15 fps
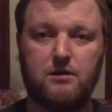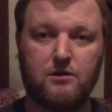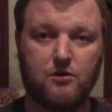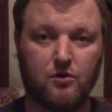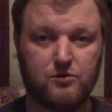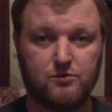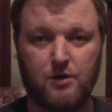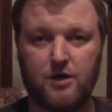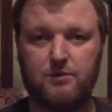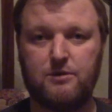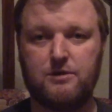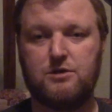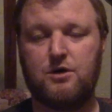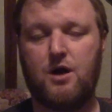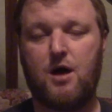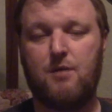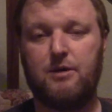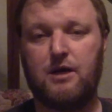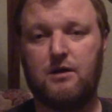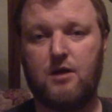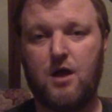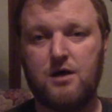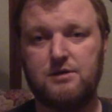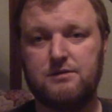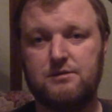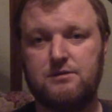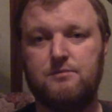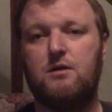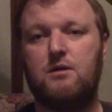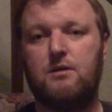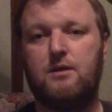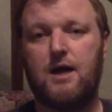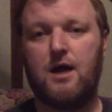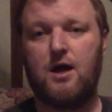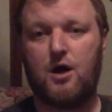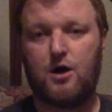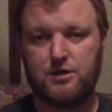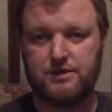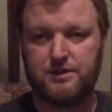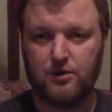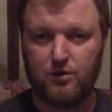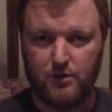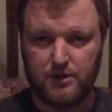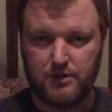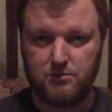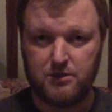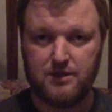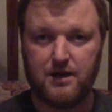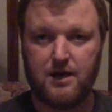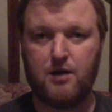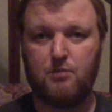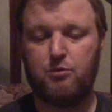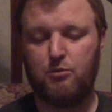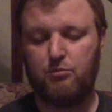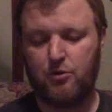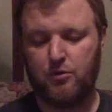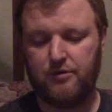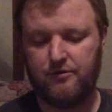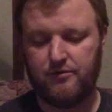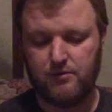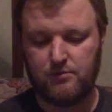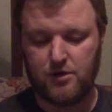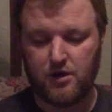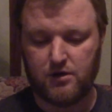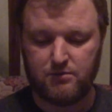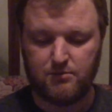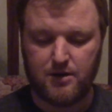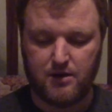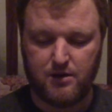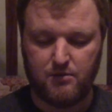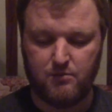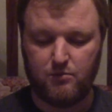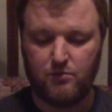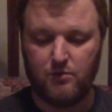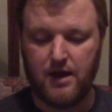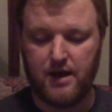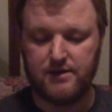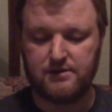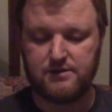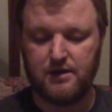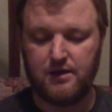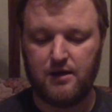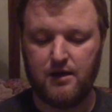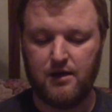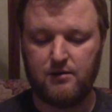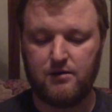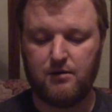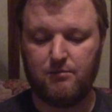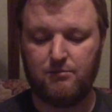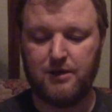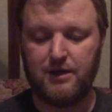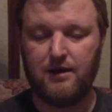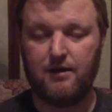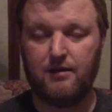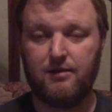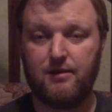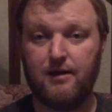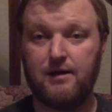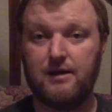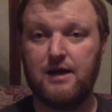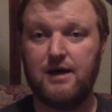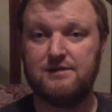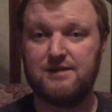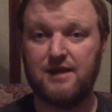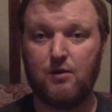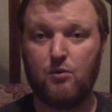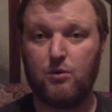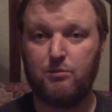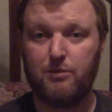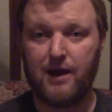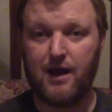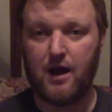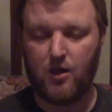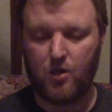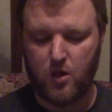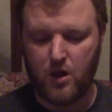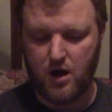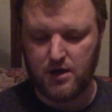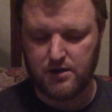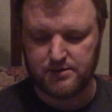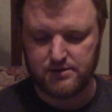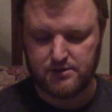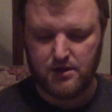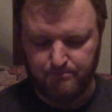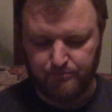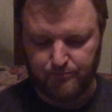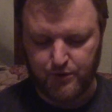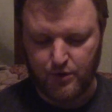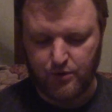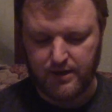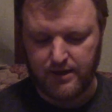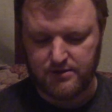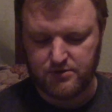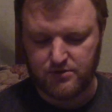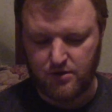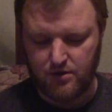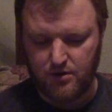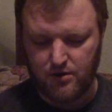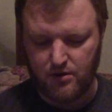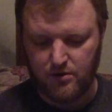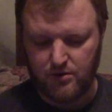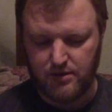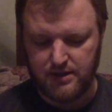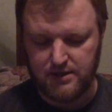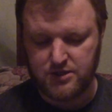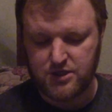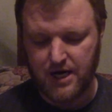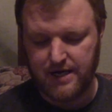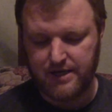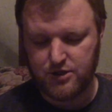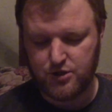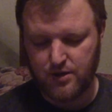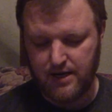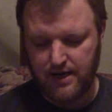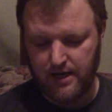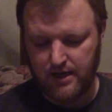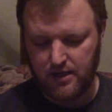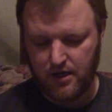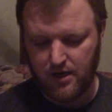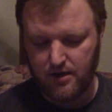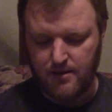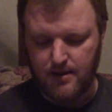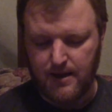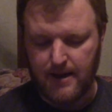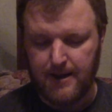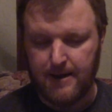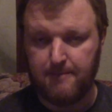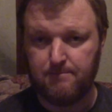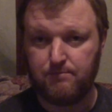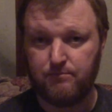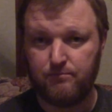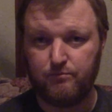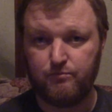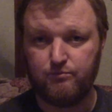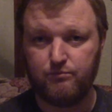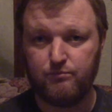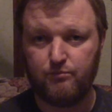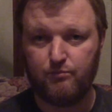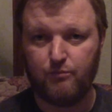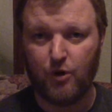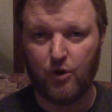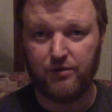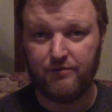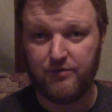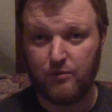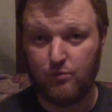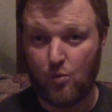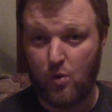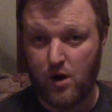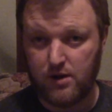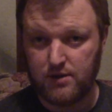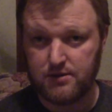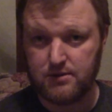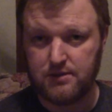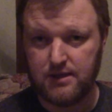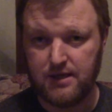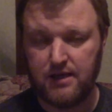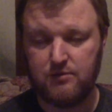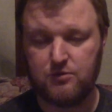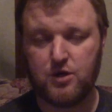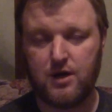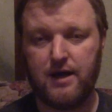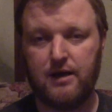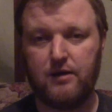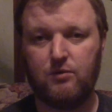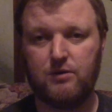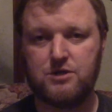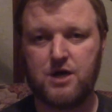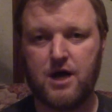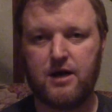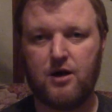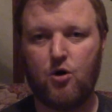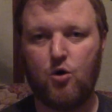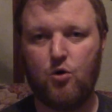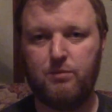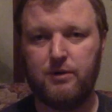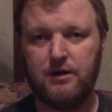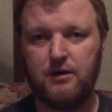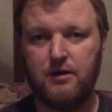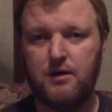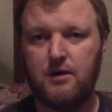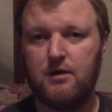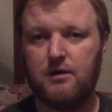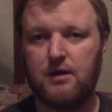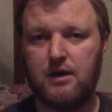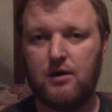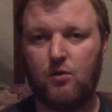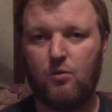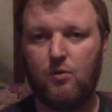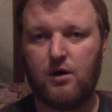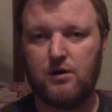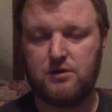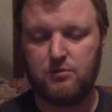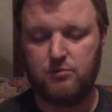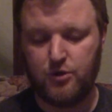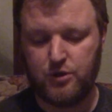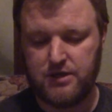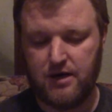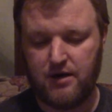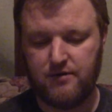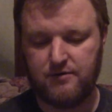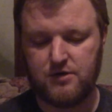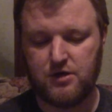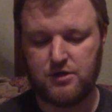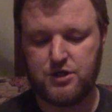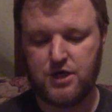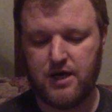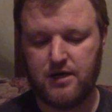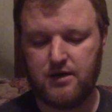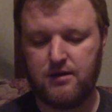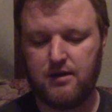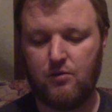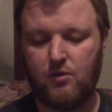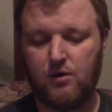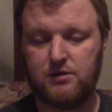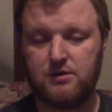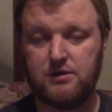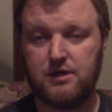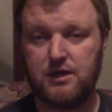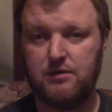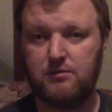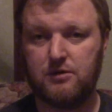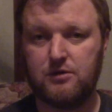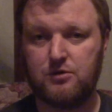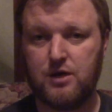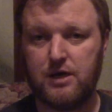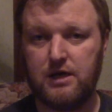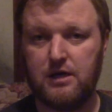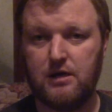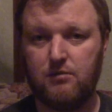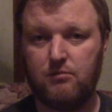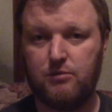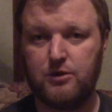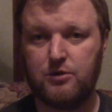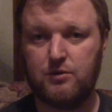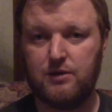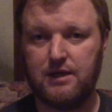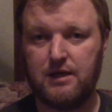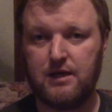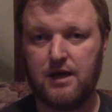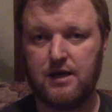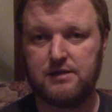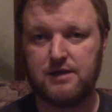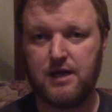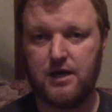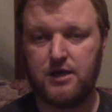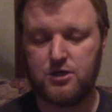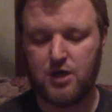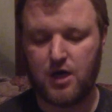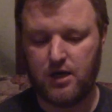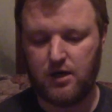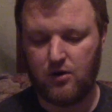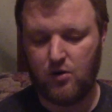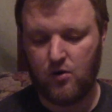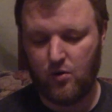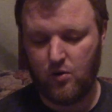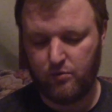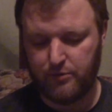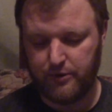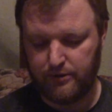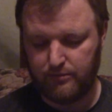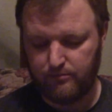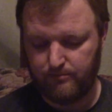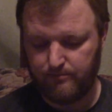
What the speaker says: Those monuments are not being lost. They are still going to be there, but both of them talked about it as they were being lost. Okay, so then China trade. Both of them want to keep trade with China open. They don't want to put tariffs on China. They want to keep the trade between us and China open.